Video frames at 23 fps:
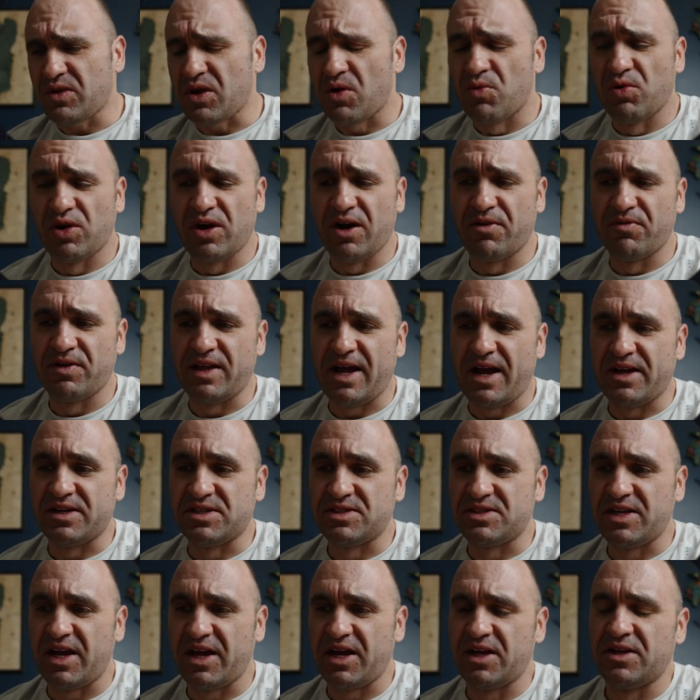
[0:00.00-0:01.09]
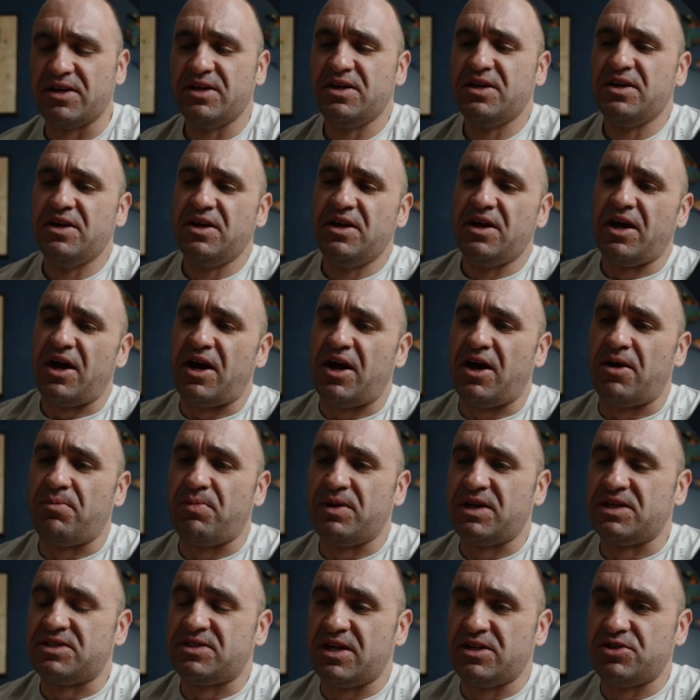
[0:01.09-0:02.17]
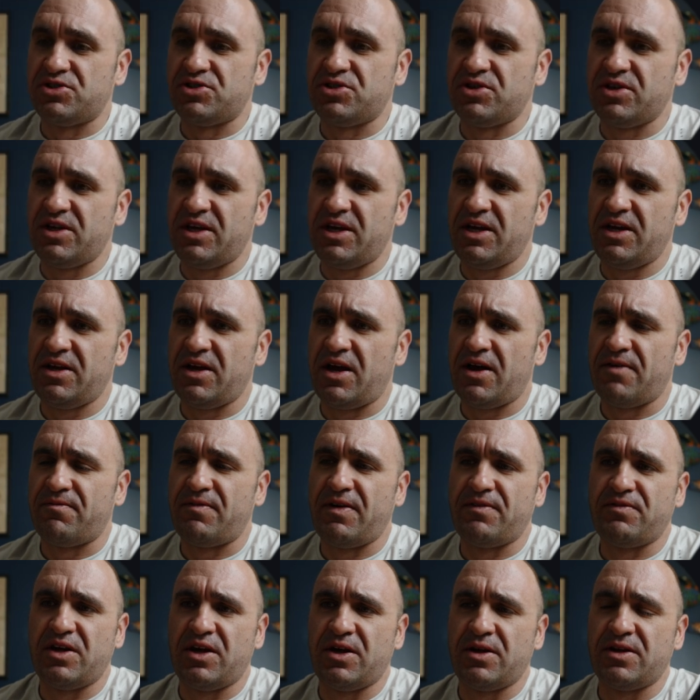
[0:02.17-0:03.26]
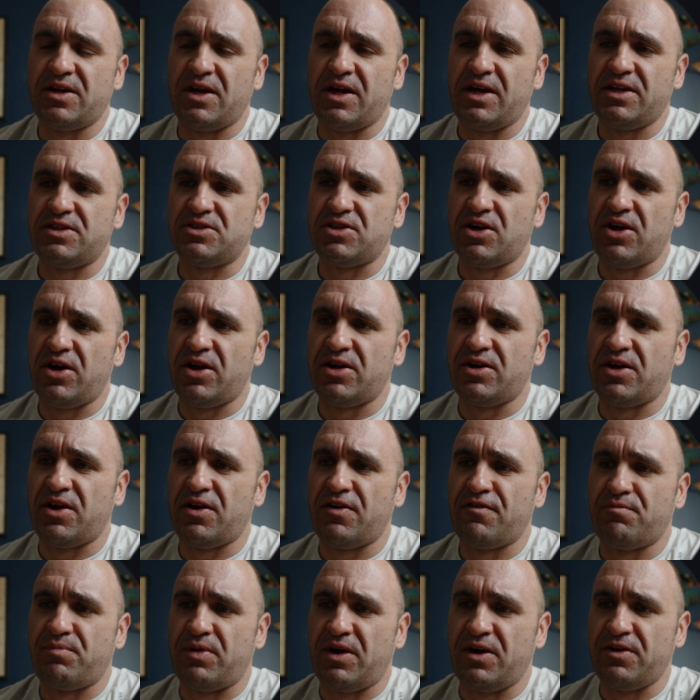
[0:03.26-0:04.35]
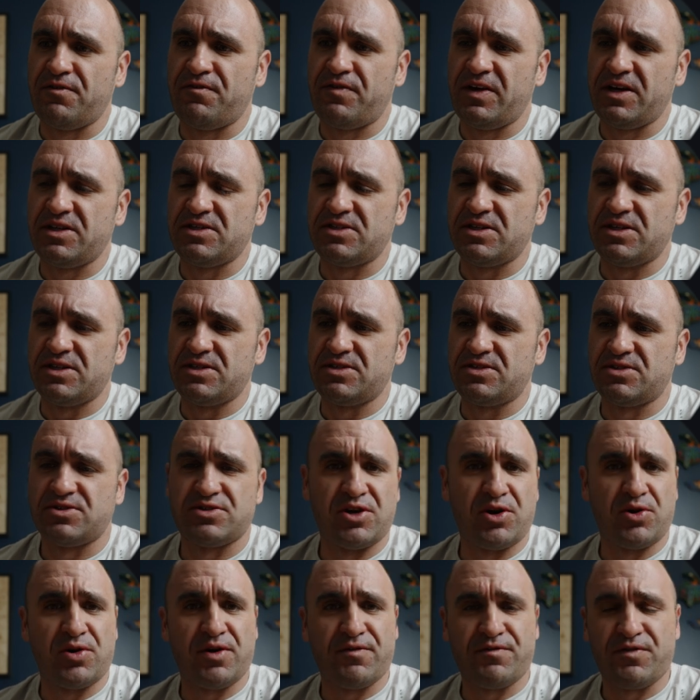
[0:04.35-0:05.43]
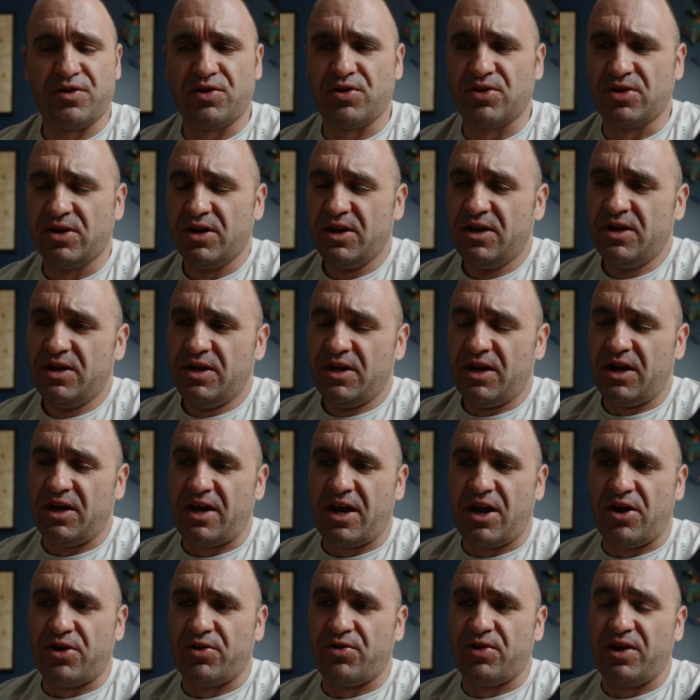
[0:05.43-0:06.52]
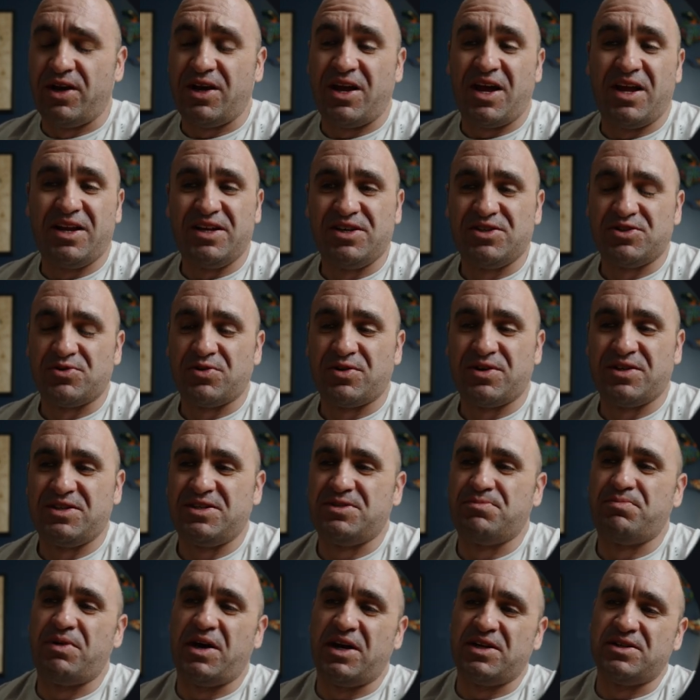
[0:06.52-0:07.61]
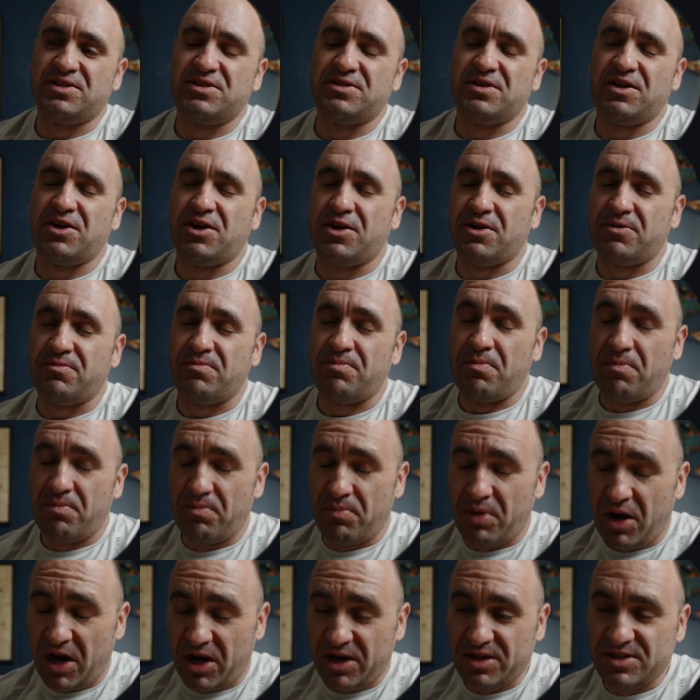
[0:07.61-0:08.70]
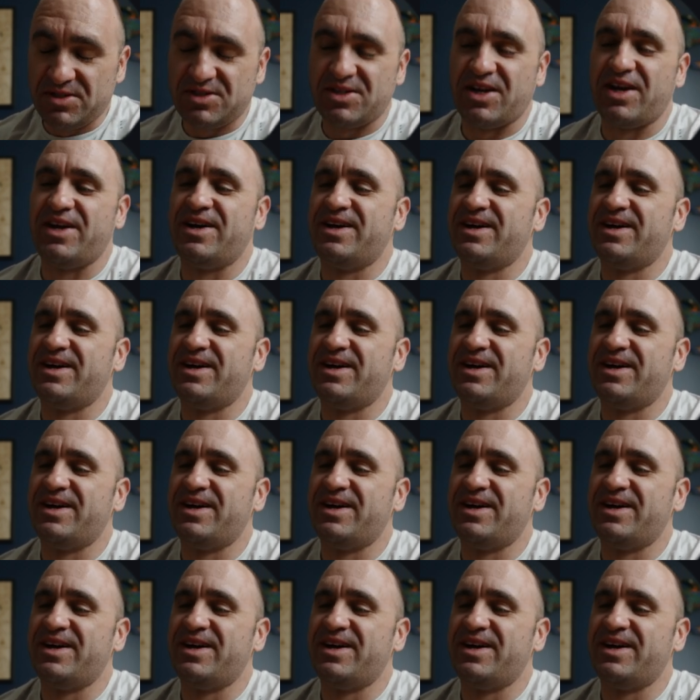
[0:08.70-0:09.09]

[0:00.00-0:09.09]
we'll cover that in a second, but essentially they've done a ton of bug fixes. So if you're encountering any sort of these bugs,